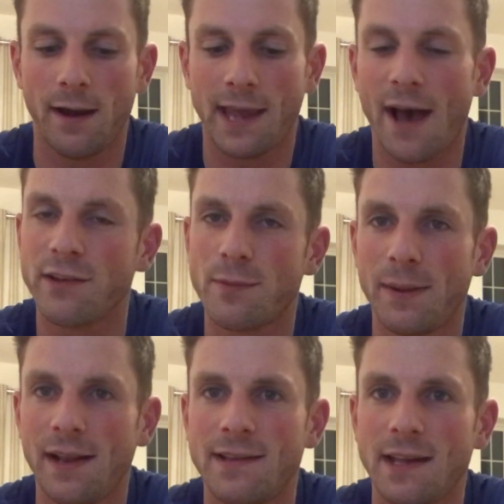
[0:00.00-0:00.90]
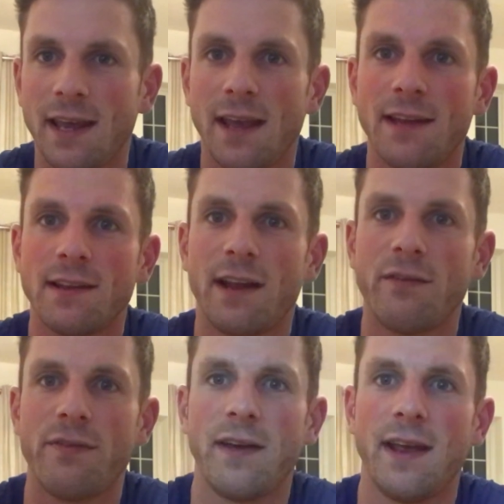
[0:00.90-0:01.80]
accountability is
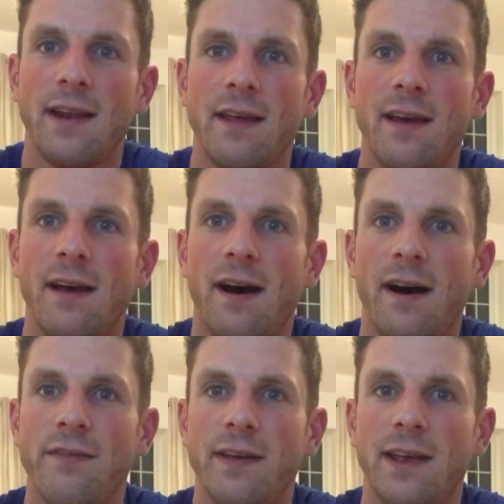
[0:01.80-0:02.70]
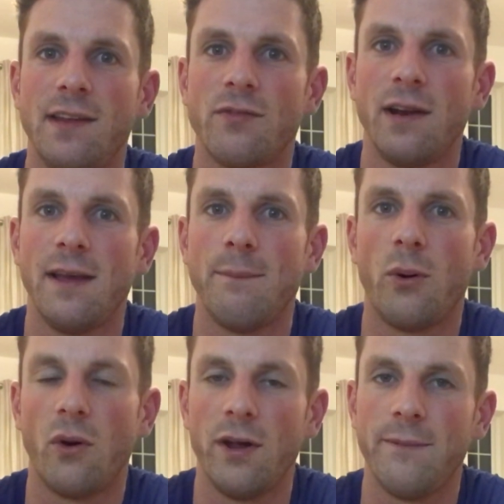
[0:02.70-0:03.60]
another thing that I think is really
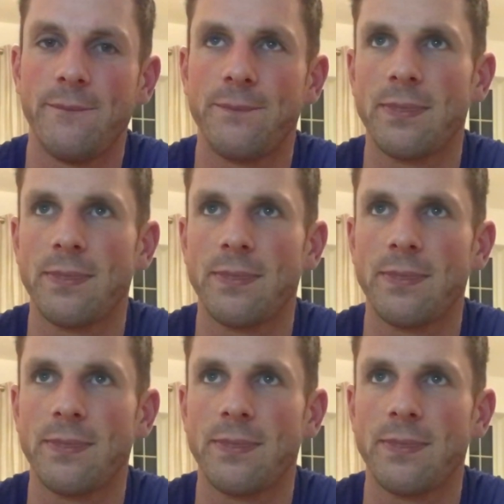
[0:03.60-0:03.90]
important.